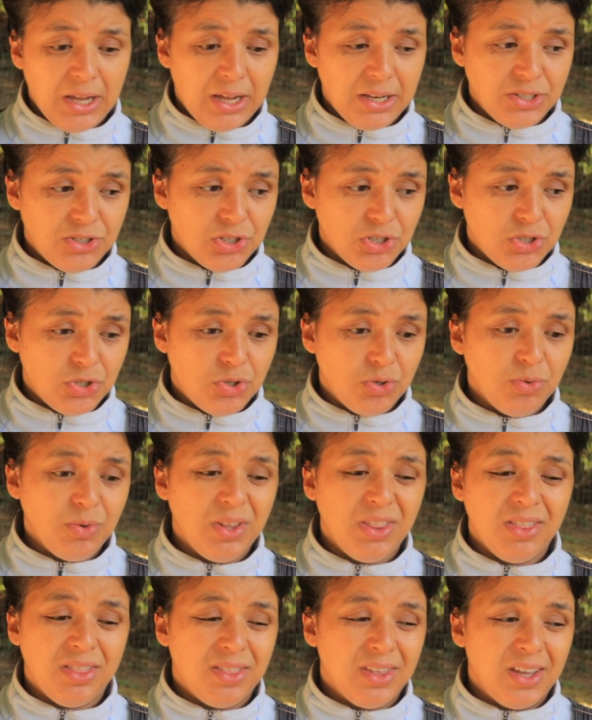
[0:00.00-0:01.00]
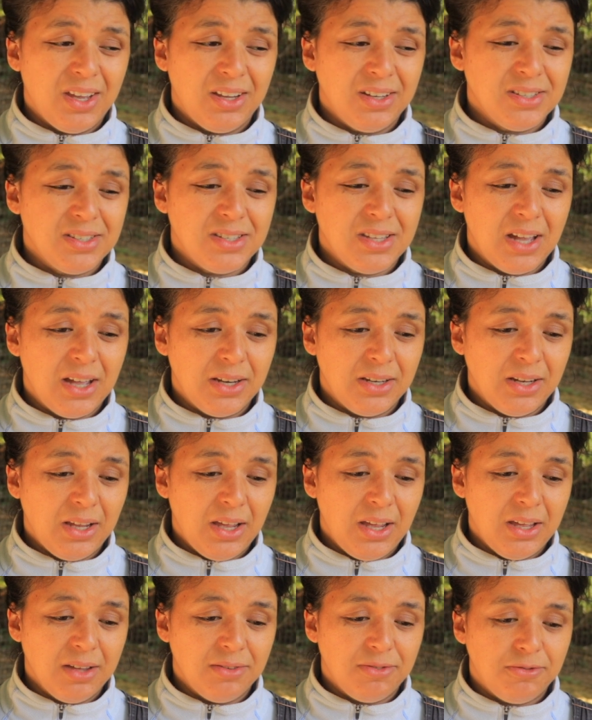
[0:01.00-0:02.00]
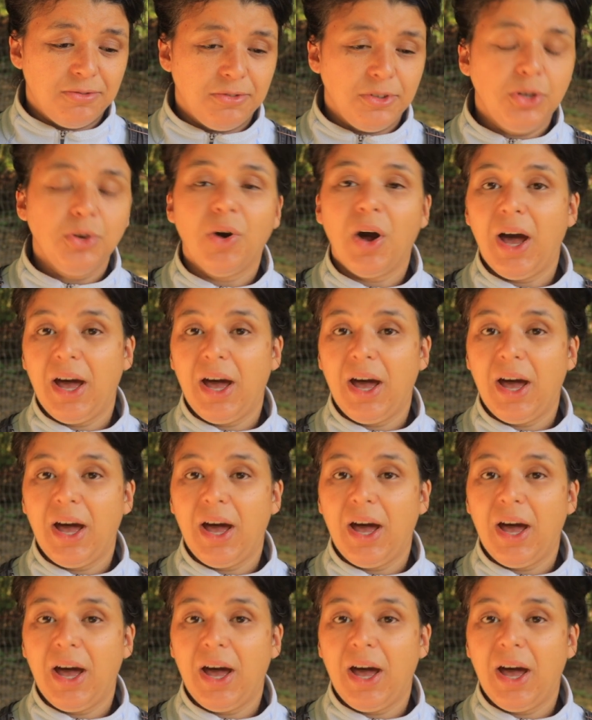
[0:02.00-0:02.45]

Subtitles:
and just doing things that if you